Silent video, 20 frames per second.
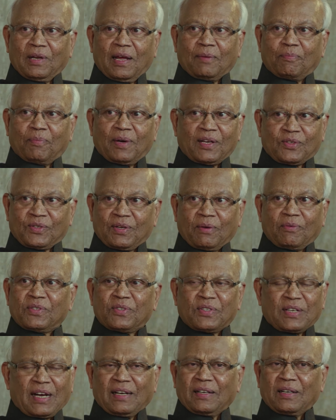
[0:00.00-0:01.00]
I passed 7th
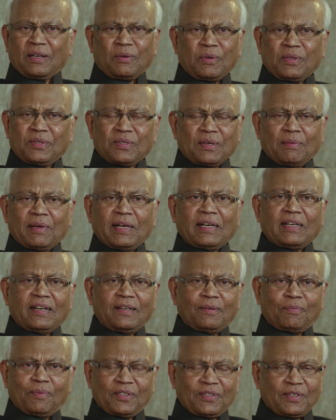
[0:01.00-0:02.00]
standard with some
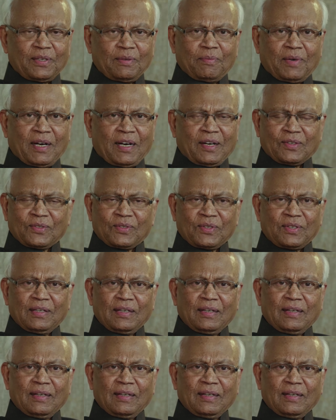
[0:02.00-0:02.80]
88% marks,